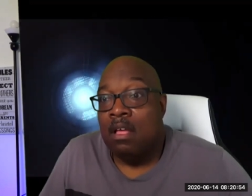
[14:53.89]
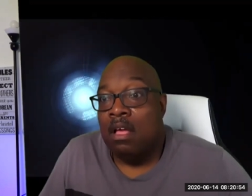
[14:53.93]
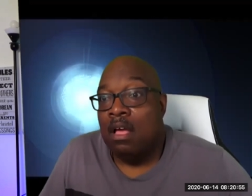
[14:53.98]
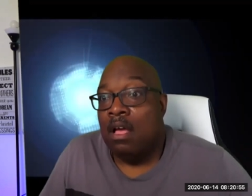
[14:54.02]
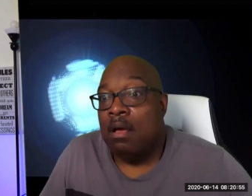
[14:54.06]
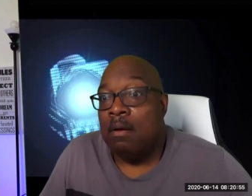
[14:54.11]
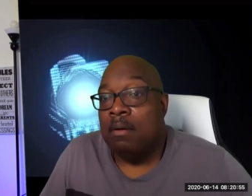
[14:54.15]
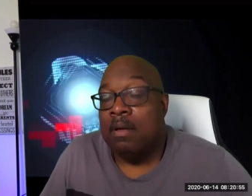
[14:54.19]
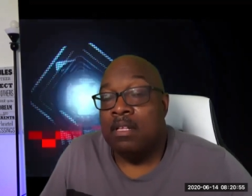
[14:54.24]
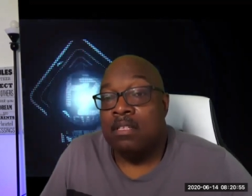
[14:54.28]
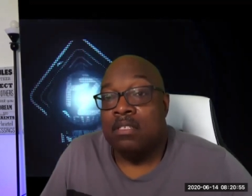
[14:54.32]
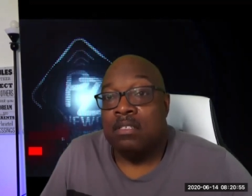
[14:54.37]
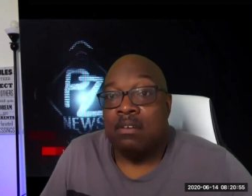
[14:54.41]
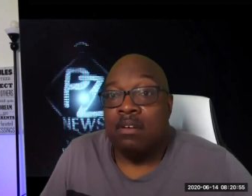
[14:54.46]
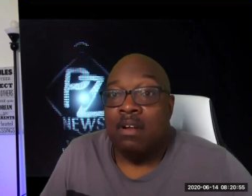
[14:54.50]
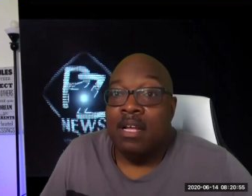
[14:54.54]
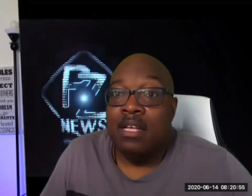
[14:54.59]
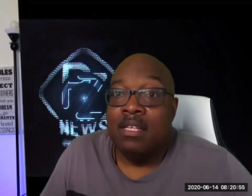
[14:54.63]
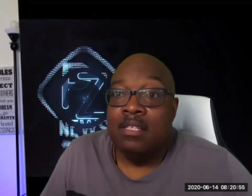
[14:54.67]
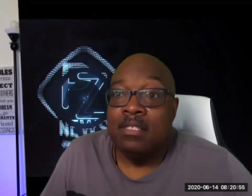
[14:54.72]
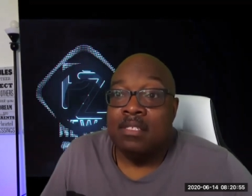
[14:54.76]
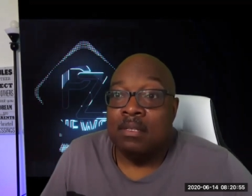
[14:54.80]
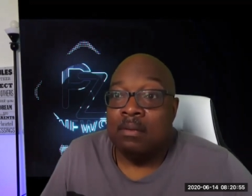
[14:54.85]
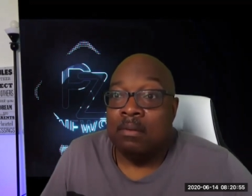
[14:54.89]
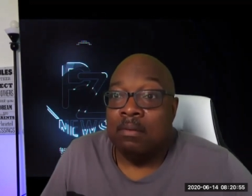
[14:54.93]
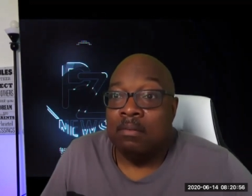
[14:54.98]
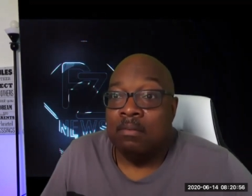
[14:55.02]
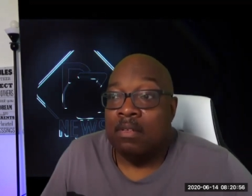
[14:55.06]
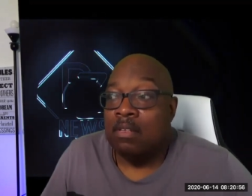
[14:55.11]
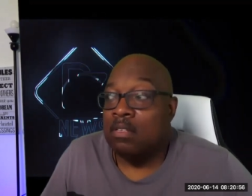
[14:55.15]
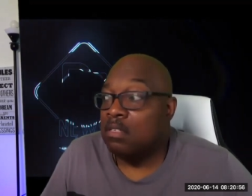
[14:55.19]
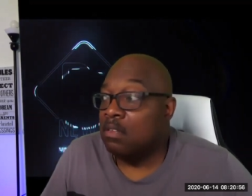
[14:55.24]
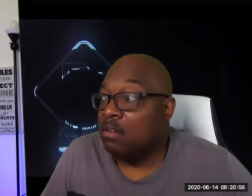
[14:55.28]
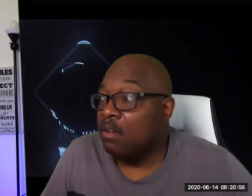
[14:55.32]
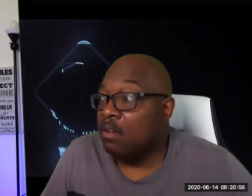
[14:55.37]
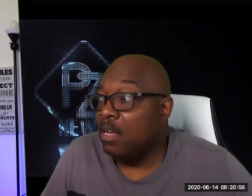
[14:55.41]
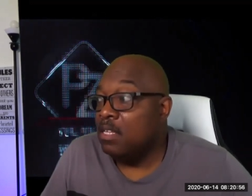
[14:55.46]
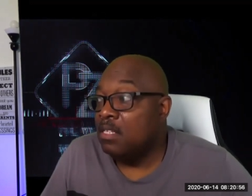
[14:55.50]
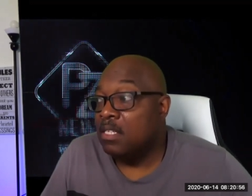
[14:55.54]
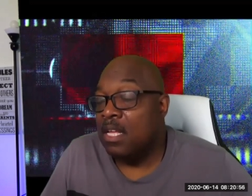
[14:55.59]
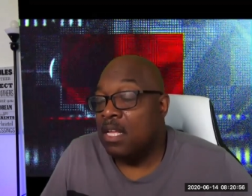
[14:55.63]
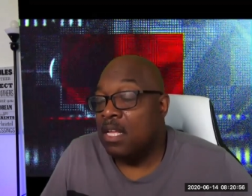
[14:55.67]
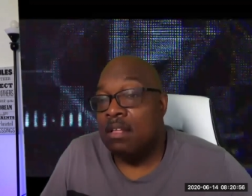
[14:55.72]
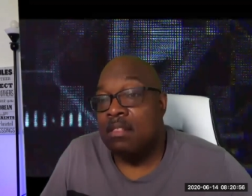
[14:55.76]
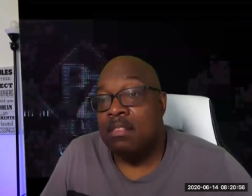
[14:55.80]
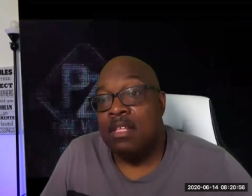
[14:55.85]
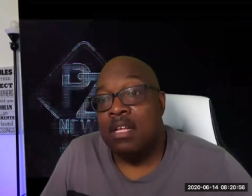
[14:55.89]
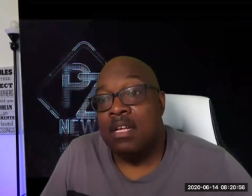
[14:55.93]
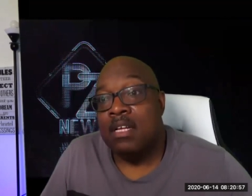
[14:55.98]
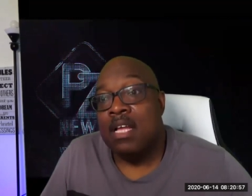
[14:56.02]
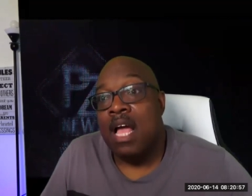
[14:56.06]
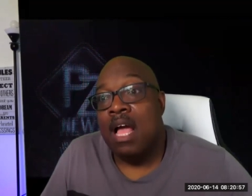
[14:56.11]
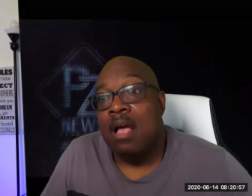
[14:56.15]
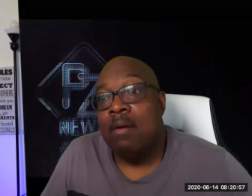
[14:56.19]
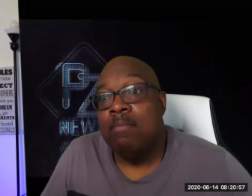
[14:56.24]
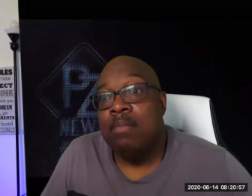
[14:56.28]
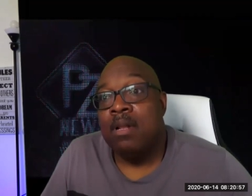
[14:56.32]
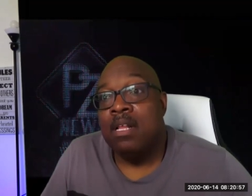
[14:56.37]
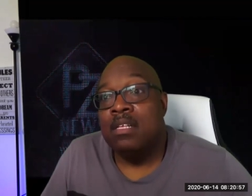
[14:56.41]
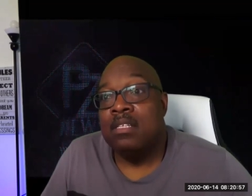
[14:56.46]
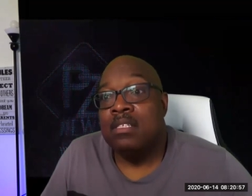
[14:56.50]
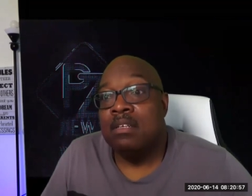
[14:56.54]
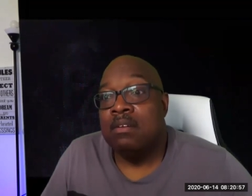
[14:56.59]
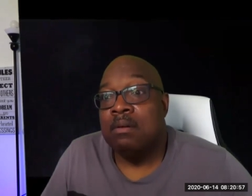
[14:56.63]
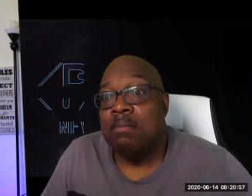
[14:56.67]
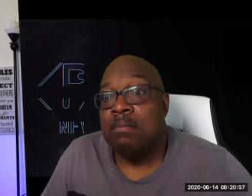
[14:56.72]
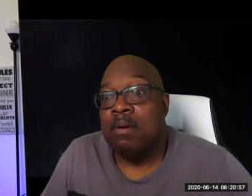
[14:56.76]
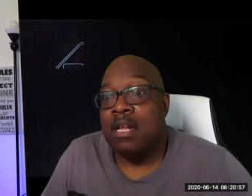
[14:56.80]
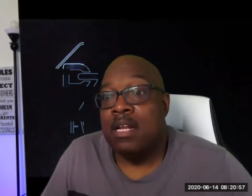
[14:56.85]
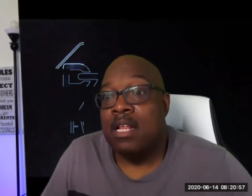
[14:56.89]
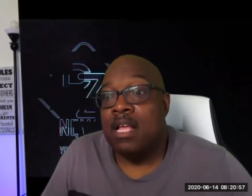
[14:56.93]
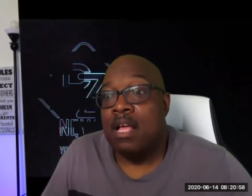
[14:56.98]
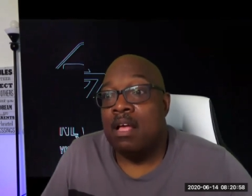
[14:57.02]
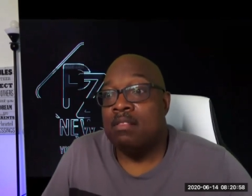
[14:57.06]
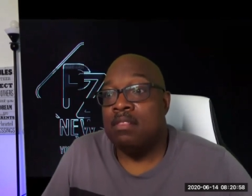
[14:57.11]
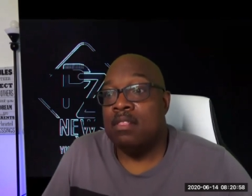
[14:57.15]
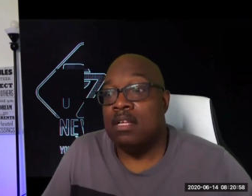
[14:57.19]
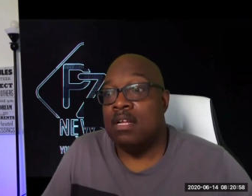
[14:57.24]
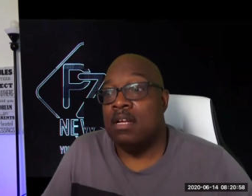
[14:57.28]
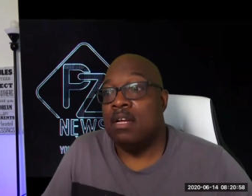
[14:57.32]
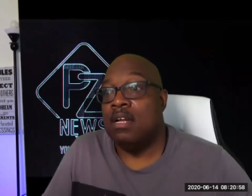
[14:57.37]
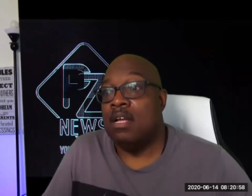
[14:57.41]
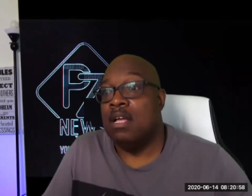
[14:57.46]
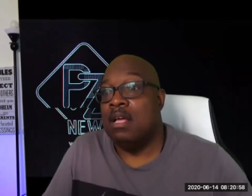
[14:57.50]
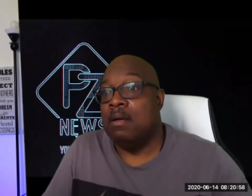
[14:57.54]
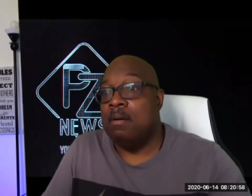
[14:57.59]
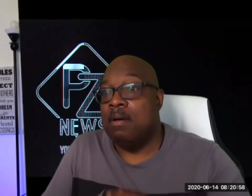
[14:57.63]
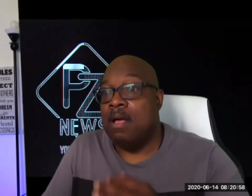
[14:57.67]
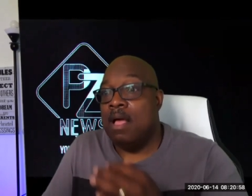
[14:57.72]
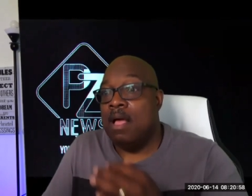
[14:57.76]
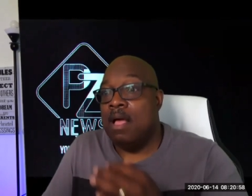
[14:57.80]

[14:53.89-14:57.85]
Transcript: Uh, it's crazy. It's crazy out there. God bless everybody out there. Uh, I,